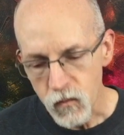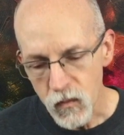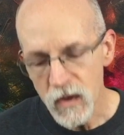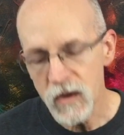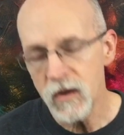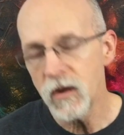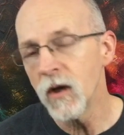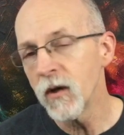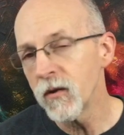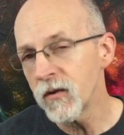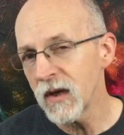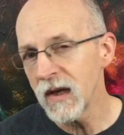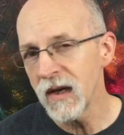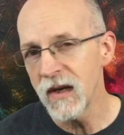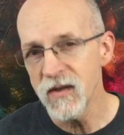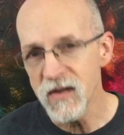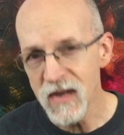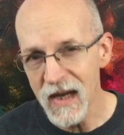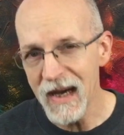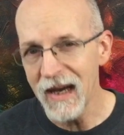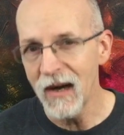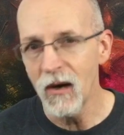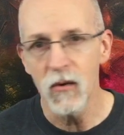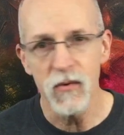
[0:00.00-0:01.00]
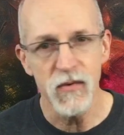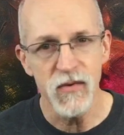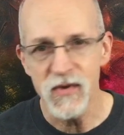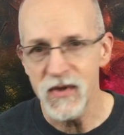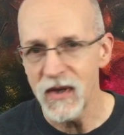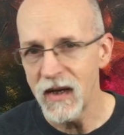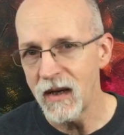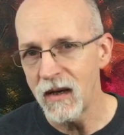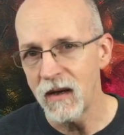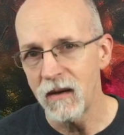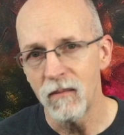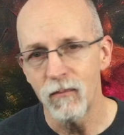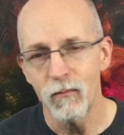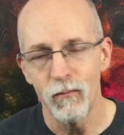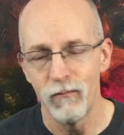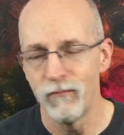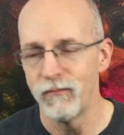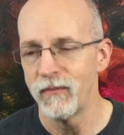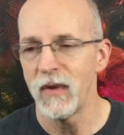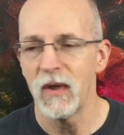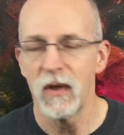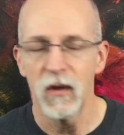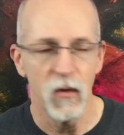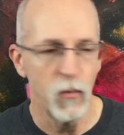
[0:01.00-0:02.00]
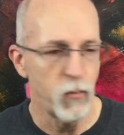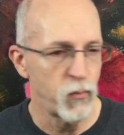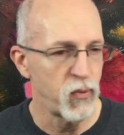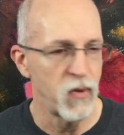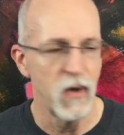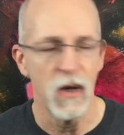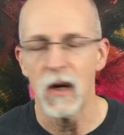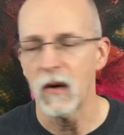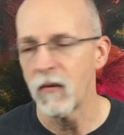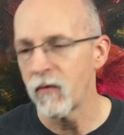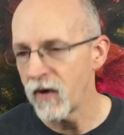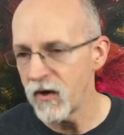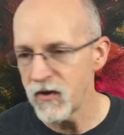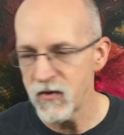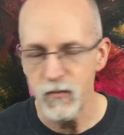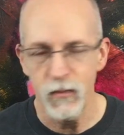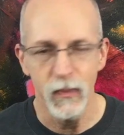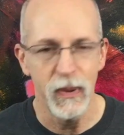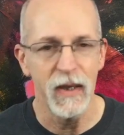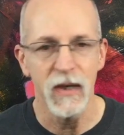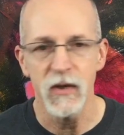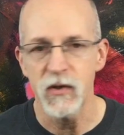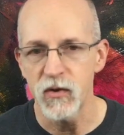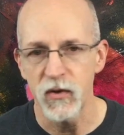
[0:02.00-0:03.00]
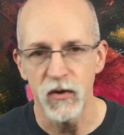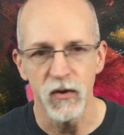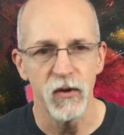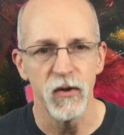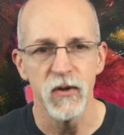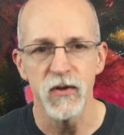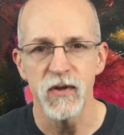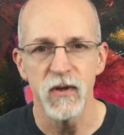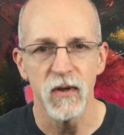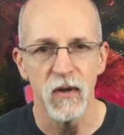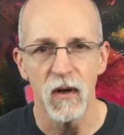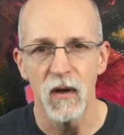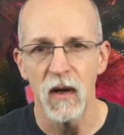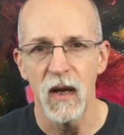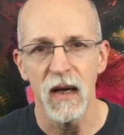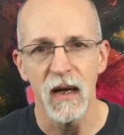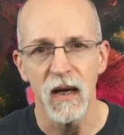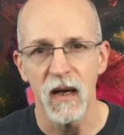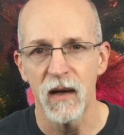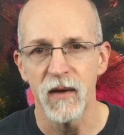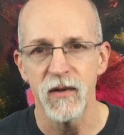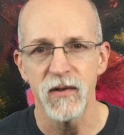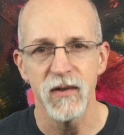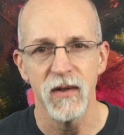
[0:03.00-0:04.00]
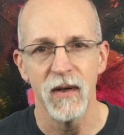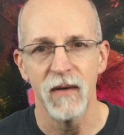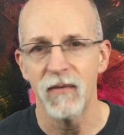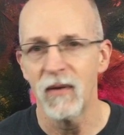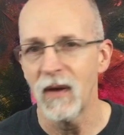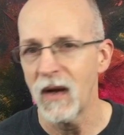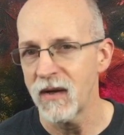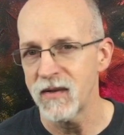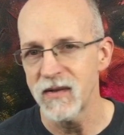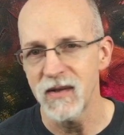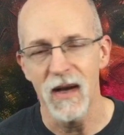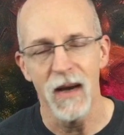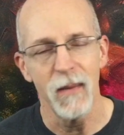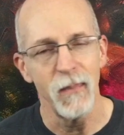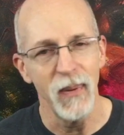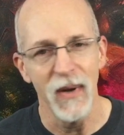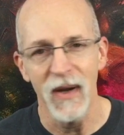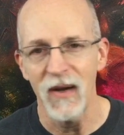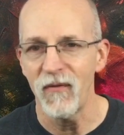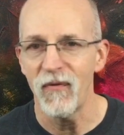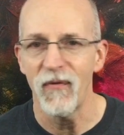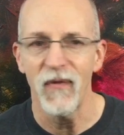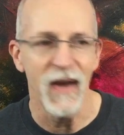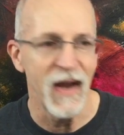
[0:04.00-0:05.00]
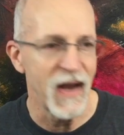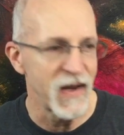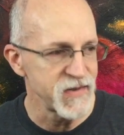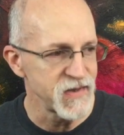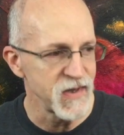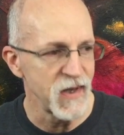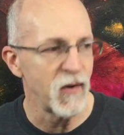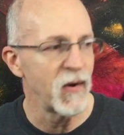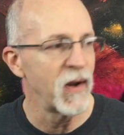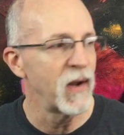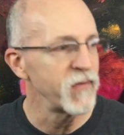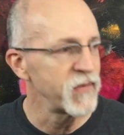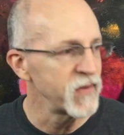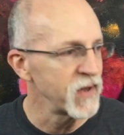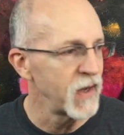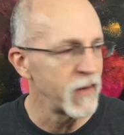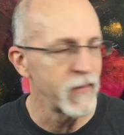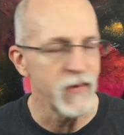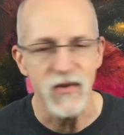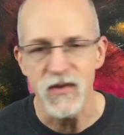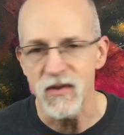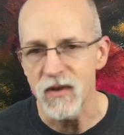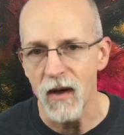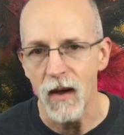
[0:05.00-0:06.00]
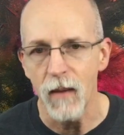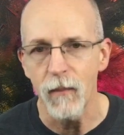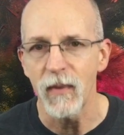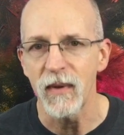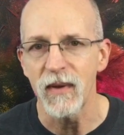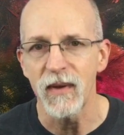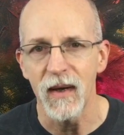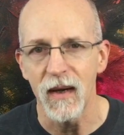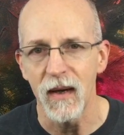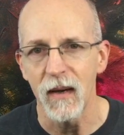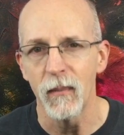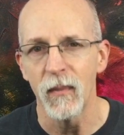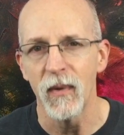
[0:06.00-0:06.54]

The other thing is I don't send, you know, progress pictures and all that kind of stuff. Like I said, I paint fast. I don't have time to stop and take a